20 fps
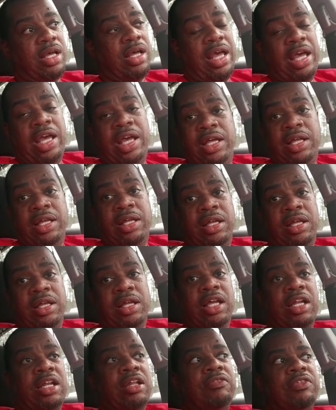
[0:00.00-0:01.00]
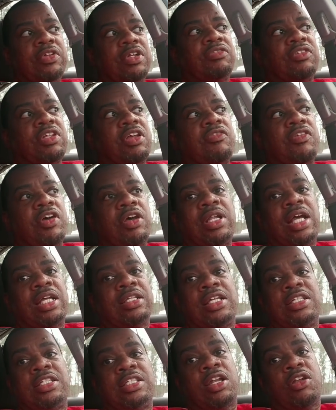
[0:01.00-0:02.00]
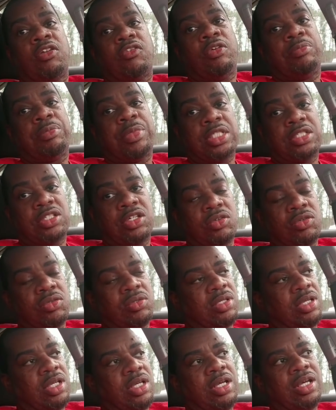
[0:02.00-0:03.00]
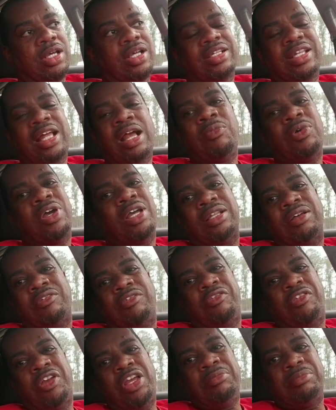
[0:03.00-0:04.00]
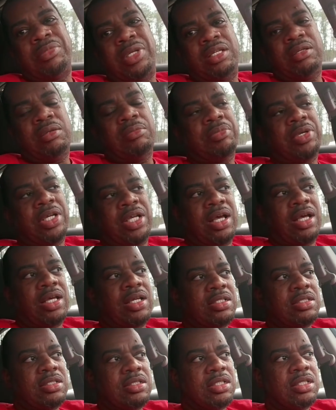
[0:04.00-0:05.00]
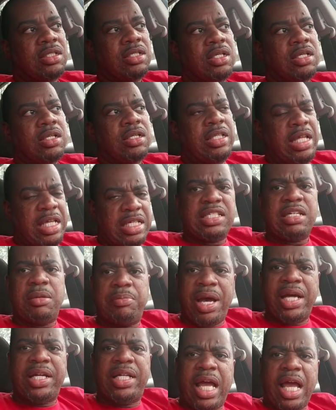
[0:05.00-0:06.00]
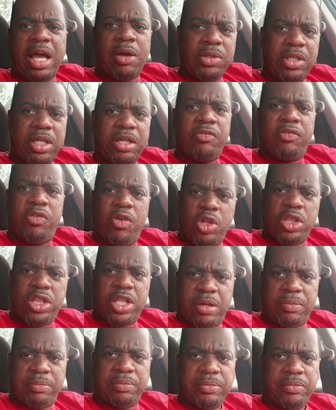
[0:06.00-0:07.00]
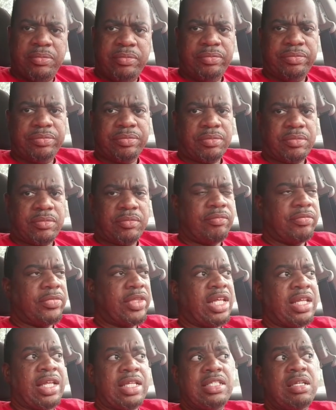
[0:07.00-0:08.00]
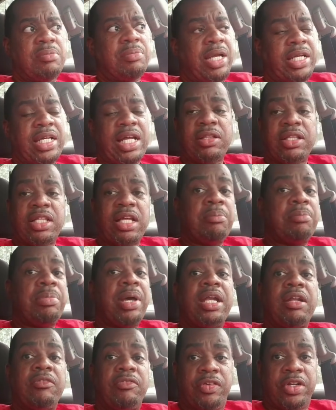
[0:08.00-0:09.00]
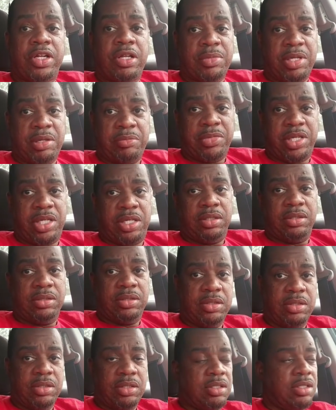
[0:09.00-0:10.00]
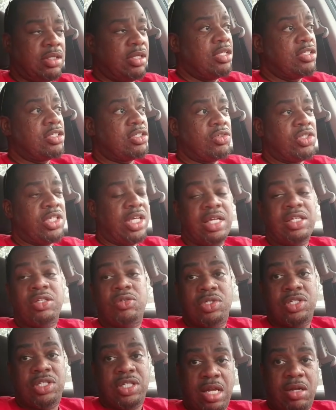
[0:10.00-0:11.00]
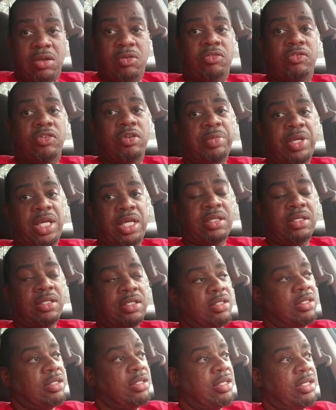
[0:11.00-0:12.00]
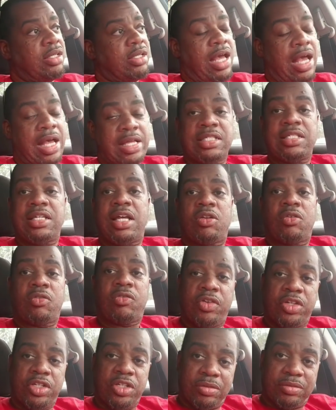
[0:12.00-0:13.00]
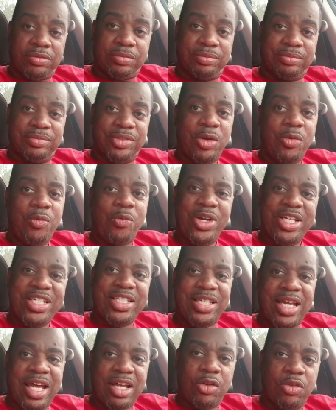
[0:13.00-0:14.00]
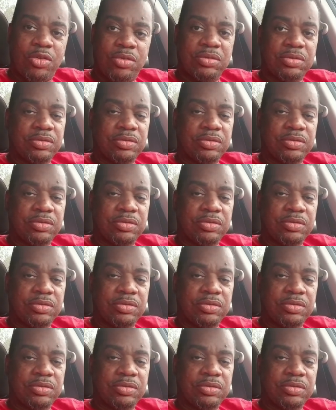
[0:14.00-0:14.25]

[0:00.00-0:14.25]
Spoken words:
And even if they felt like they settled for me, too, that wouldn't offend me because there's somebody out there for them. There's somebody out there better for them than me. So, yeah, you settled for me. I settled for you. We settle.